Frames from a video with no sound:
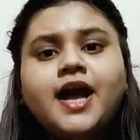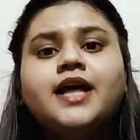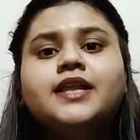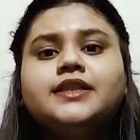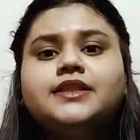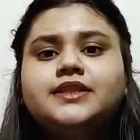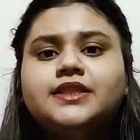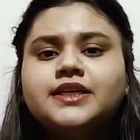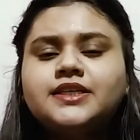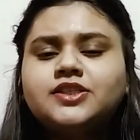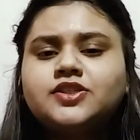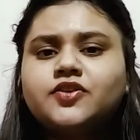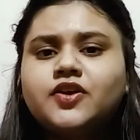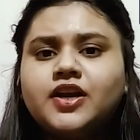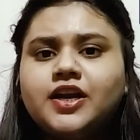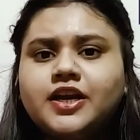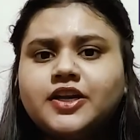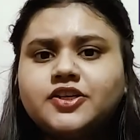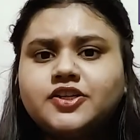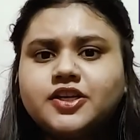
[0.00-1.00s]
This
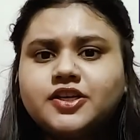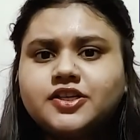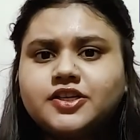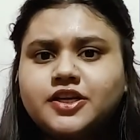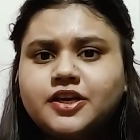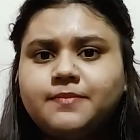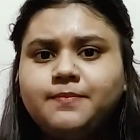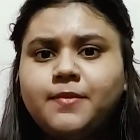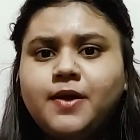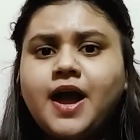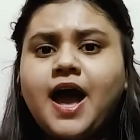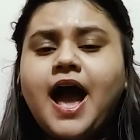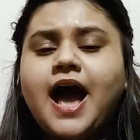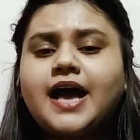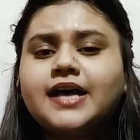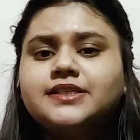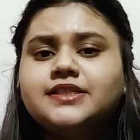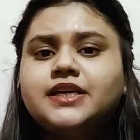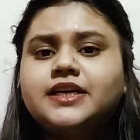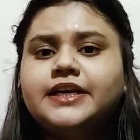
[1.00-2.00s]
relationship
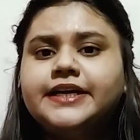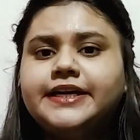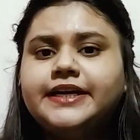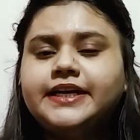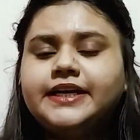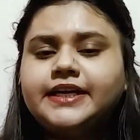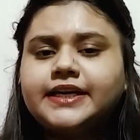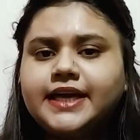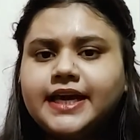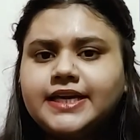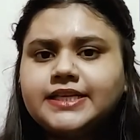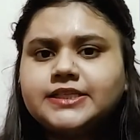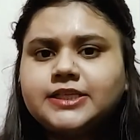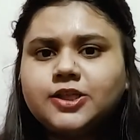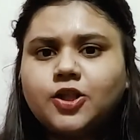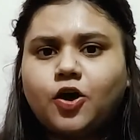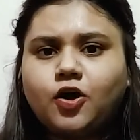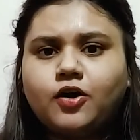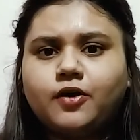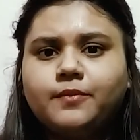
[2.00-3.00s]
has a leading case
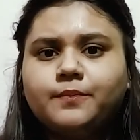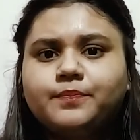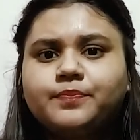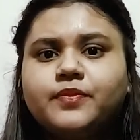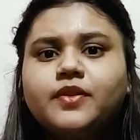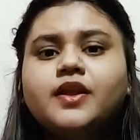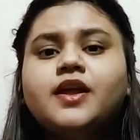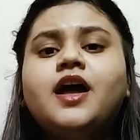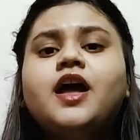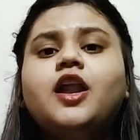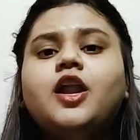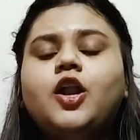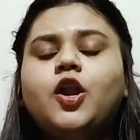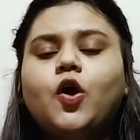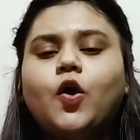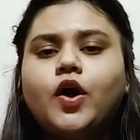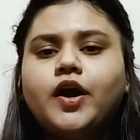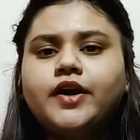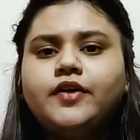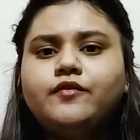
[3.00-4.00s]
law,
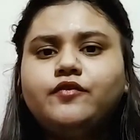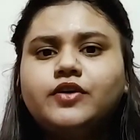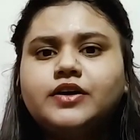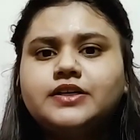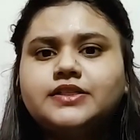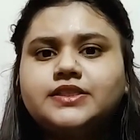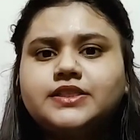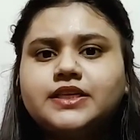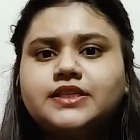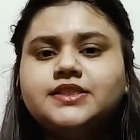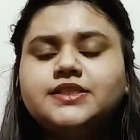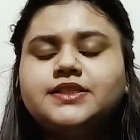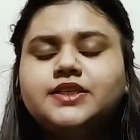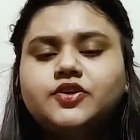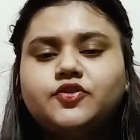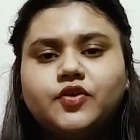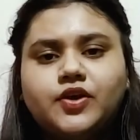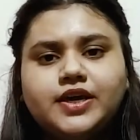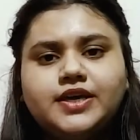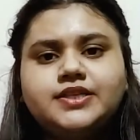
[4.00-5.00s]
Lloyd versus
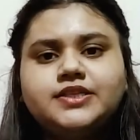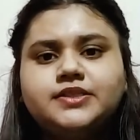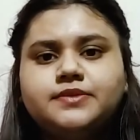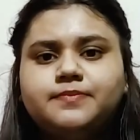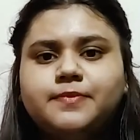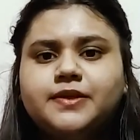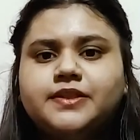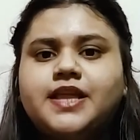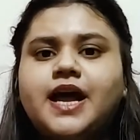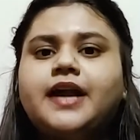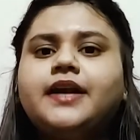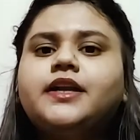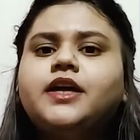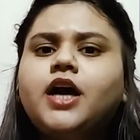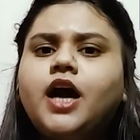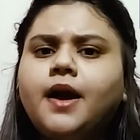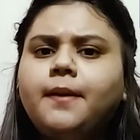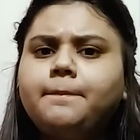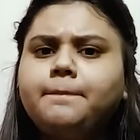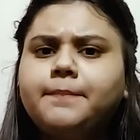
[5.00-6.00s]
Grace Smith and
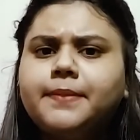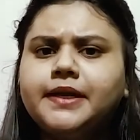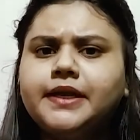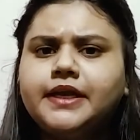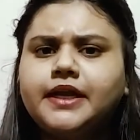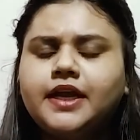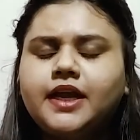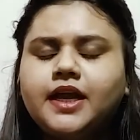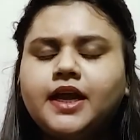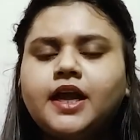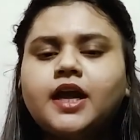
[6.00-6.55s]
Company.